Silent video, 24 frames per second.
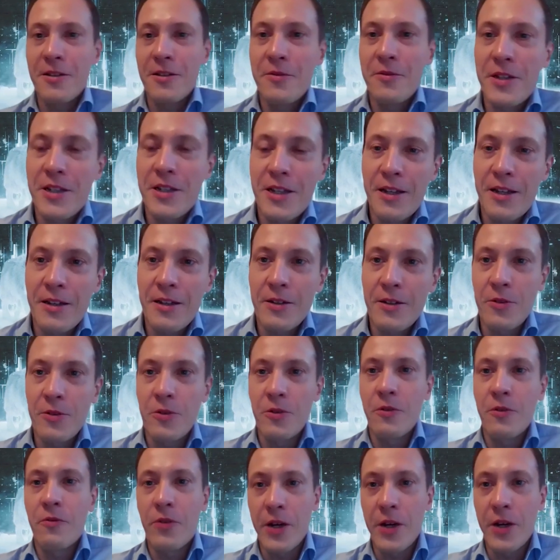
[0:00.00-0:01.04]
we can
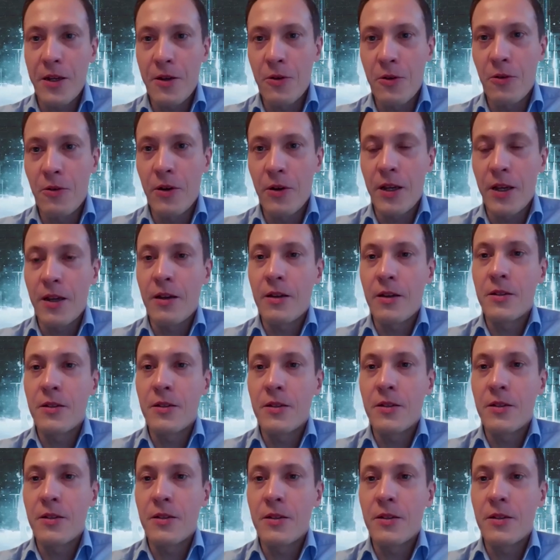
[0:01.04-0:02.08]
do pre-cooling
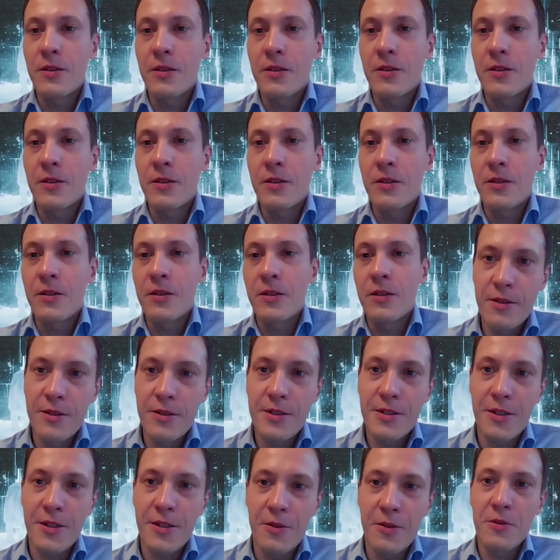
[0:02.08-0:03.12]
throughout the
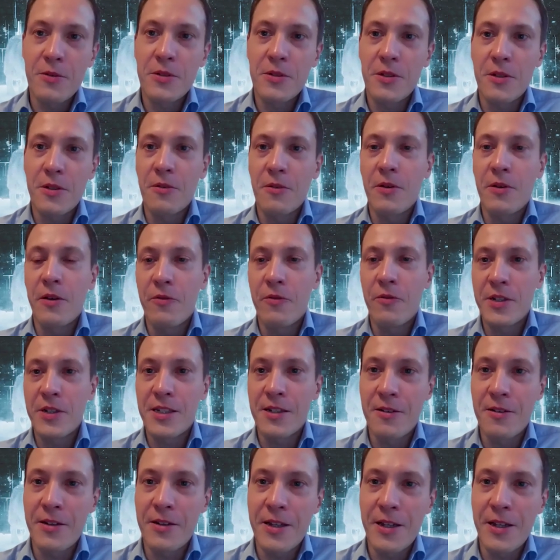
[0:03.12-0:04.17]
year. So
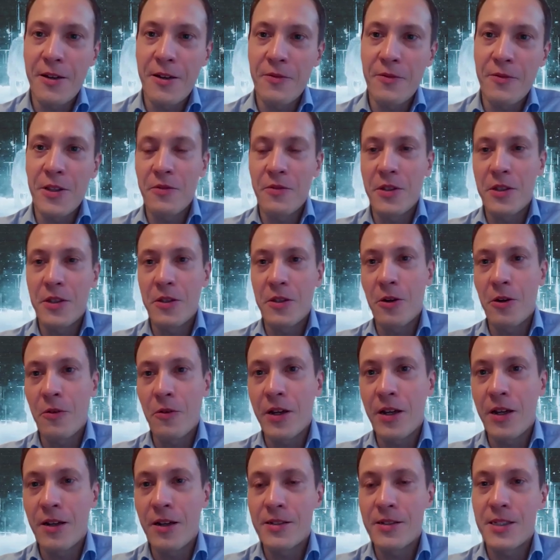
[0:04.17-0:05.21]
every single day of the year
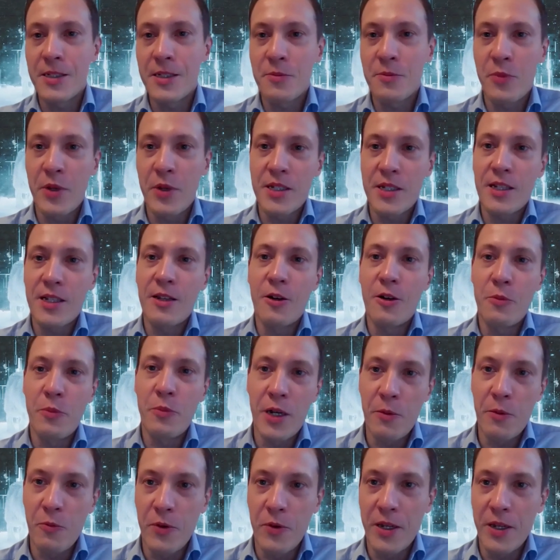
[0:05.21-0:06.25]
we can just basically open
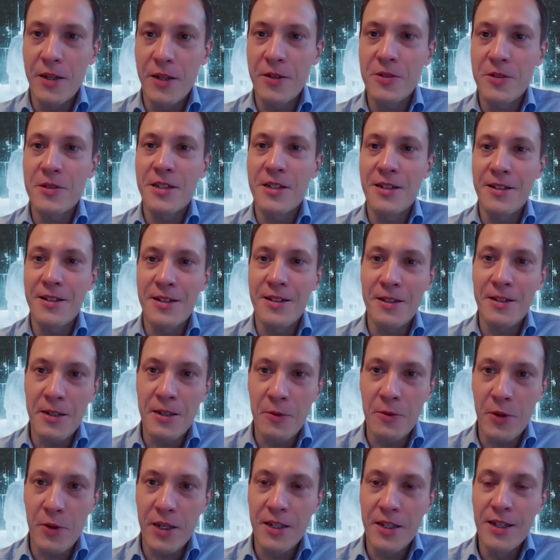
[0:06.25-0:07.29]
up windows in a
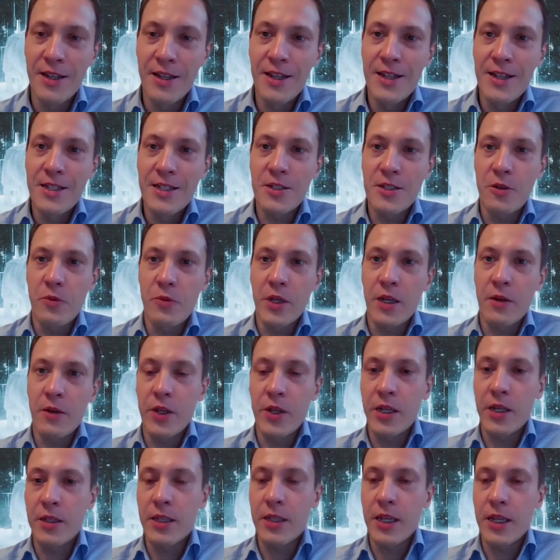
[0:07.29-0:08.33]
way. So we
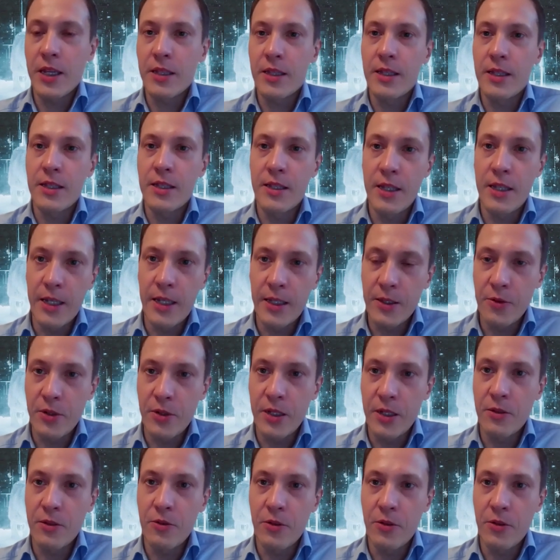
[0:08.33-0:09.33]
can take the heat to the